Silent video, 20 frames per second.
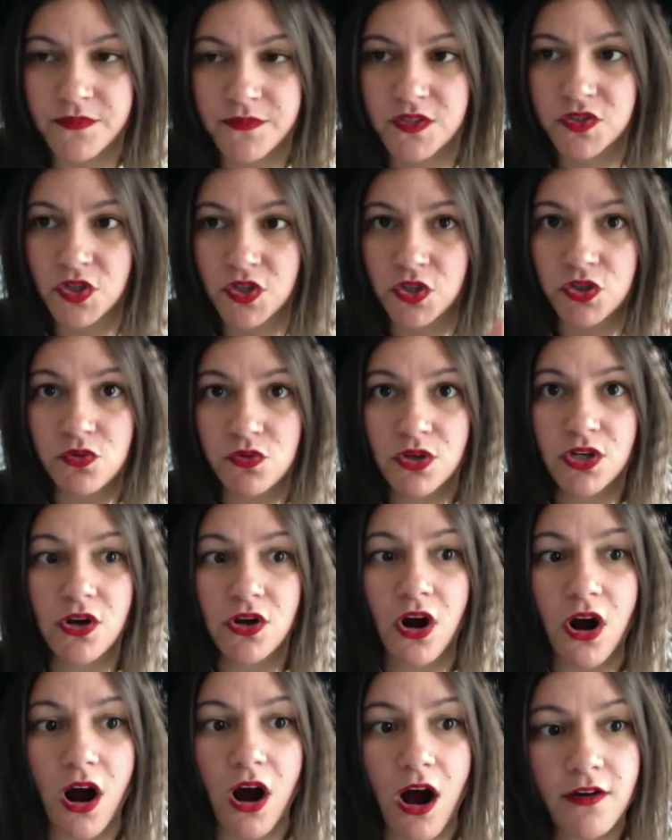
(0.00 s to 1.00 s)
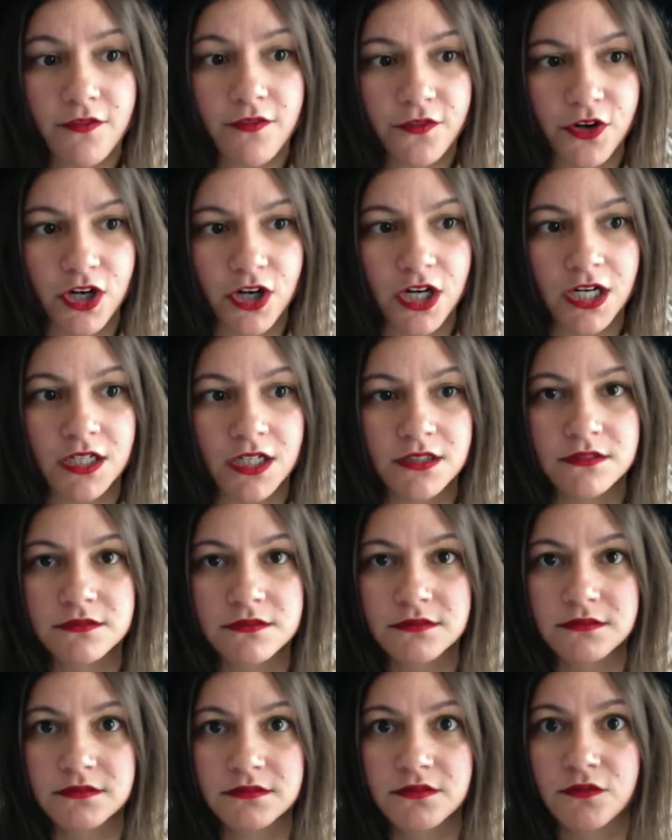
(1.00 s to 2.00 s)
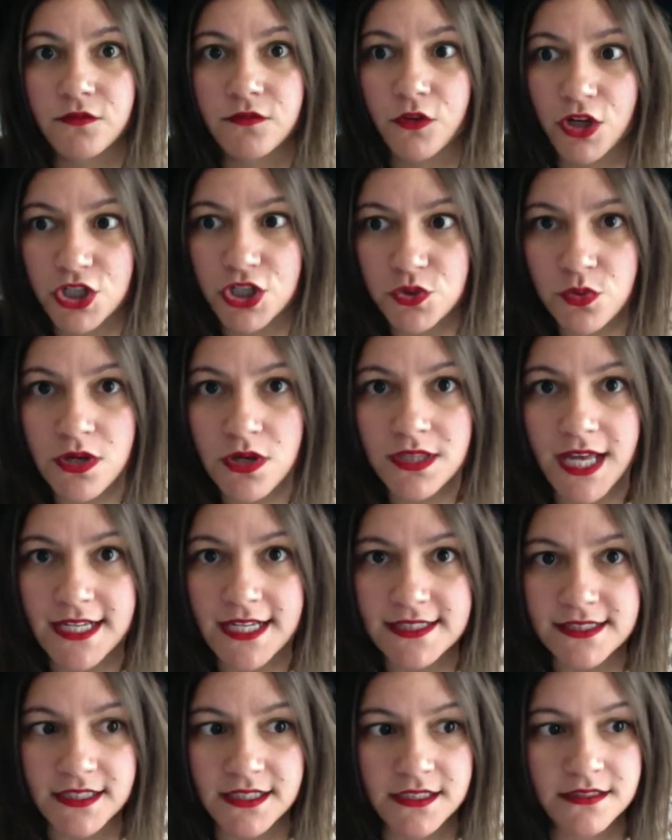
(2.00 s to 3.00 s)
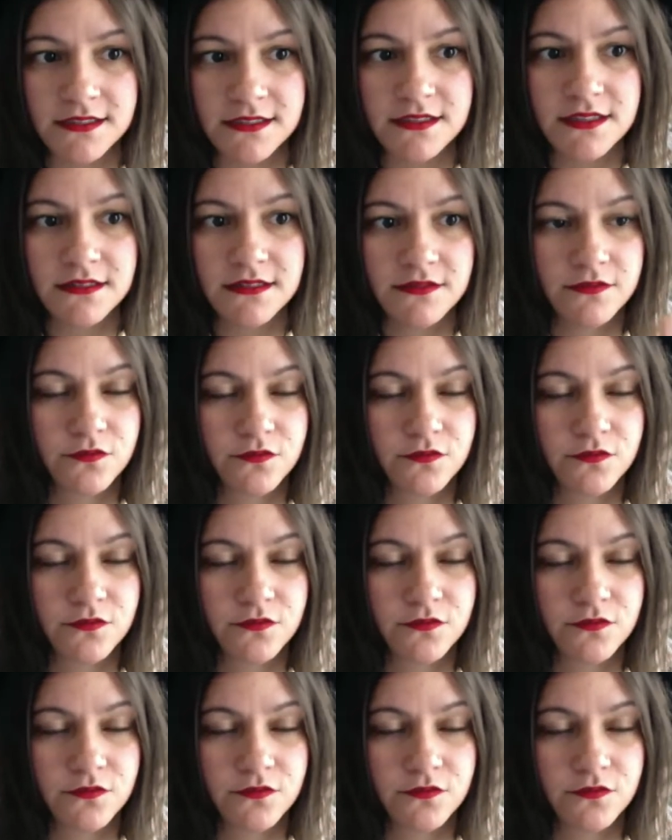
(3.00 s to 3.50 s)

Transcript: So you can offer virtual lessons